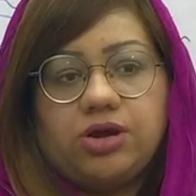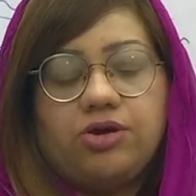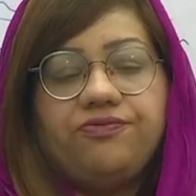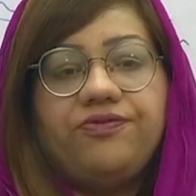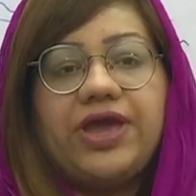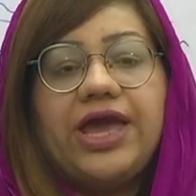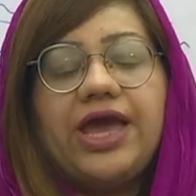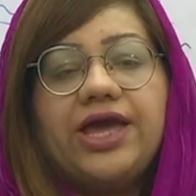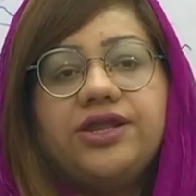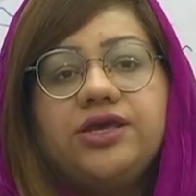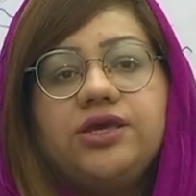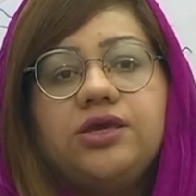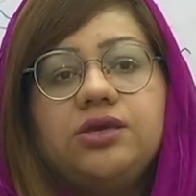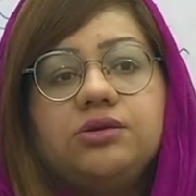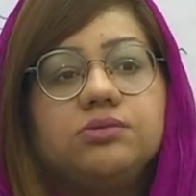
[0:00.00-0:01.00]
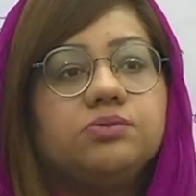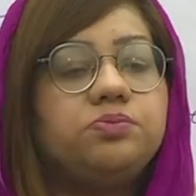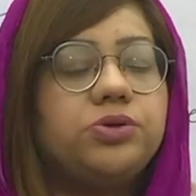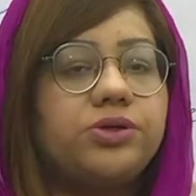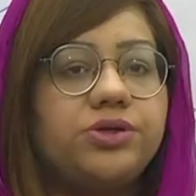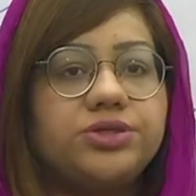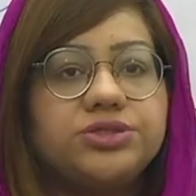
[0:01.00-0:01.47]
of any
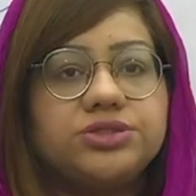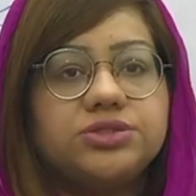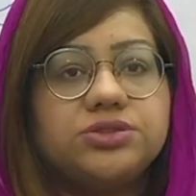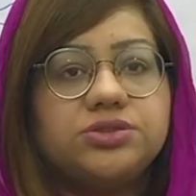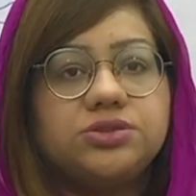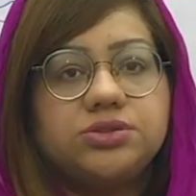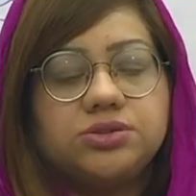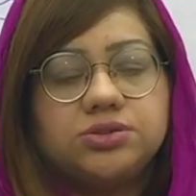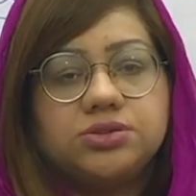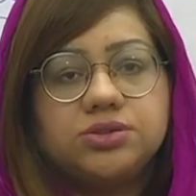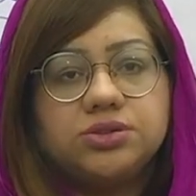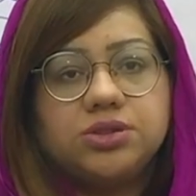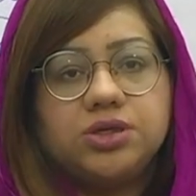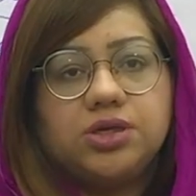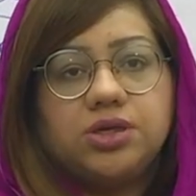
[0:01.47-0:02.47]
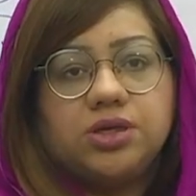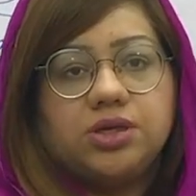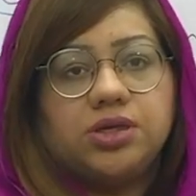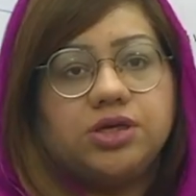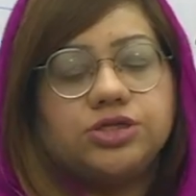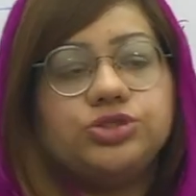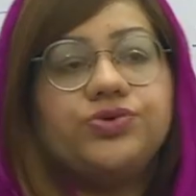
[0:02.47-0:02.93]
person
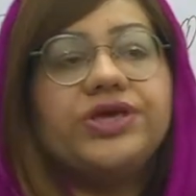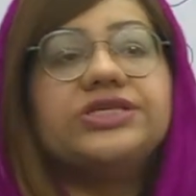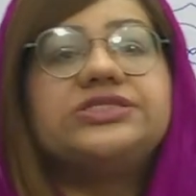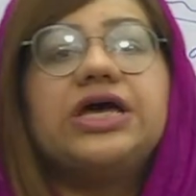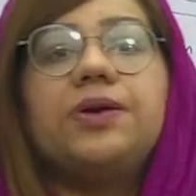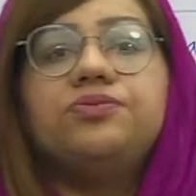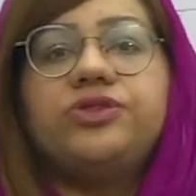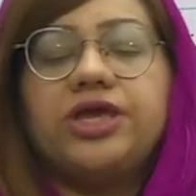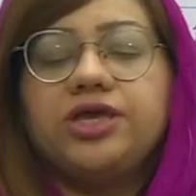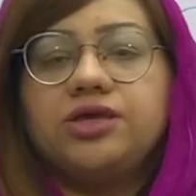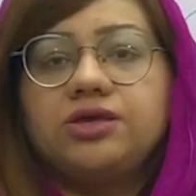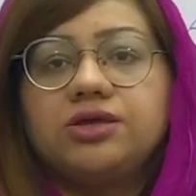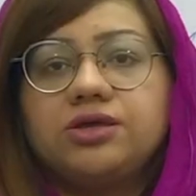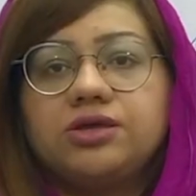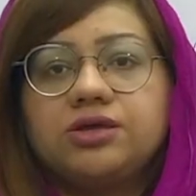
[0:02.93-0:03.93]
doing something.